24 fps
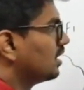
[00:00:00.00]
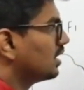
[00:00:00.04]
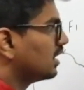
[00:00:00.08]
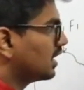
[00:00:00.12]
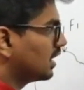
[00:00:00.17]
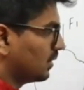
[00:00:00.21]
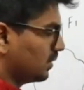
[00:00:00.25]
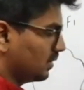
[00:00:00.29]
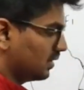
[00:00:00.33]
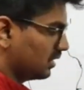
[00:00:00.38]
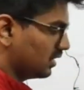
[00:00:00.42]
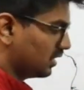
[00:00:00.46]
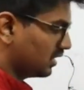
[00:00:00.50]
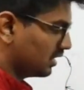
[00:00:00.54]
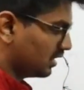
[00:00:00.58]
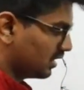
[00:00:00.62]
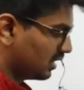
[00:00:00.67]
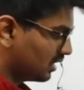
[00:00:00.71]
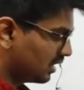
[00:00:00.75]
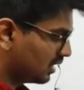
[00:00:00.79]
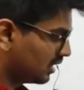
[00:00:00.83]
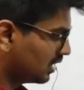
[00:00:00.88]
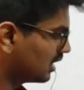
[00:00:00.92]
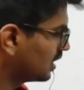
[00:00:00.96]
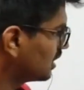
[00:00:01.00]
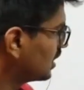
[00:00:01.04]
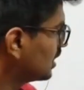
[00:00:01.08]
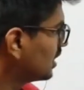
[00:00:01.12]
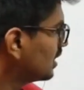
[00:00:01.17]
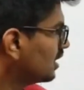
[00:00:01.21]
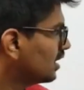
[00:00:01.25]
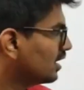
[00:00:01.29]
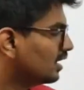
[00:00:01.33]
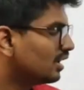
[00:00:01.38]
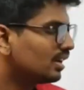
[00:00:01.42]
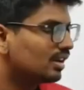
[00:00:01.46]
Now,
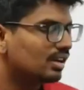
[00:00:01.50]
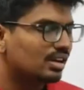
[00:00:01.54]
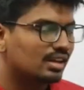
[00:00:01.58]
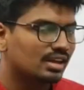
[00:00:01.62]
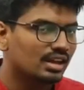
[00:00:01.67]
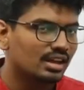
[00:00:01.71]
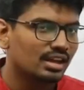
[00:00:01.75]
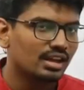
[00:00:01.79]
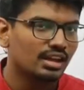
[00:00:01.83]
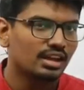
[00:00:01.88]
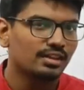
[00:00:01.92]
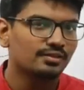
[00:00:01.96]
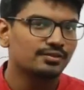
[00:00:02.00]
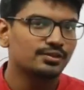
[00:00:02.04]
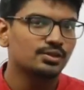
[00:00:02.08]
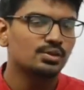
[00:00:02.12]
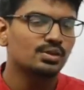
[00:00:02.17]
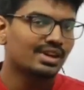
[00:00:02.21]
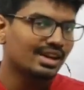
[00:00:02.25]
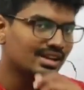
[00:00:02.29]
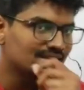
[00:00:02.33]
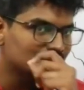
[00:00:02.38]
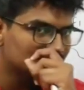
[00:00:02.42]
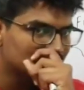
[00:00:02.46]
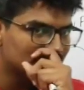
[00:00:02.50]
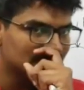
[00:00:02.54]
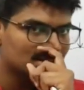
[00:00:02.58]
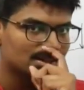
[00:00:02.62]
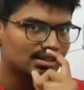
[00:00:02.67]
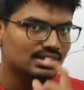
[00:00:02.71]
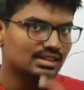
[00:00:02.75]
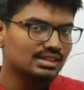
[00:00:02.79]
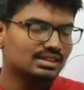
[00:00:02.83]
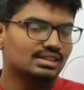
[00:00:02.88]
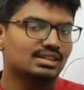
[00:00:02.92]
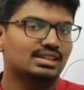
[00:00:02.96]
if you
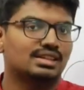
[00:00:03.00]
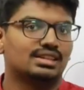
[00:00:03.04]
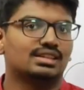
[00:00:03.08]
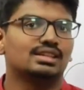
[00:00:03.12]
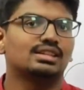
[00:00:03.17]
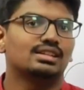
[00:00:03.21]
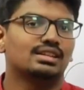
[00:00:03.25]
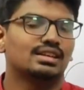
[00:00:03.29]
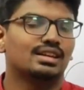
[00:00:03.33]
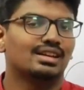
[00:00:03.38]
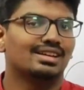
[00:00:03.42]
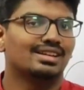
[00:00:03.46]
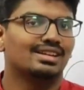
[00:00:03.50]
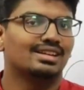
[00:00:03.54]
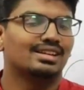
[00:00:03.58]
consider the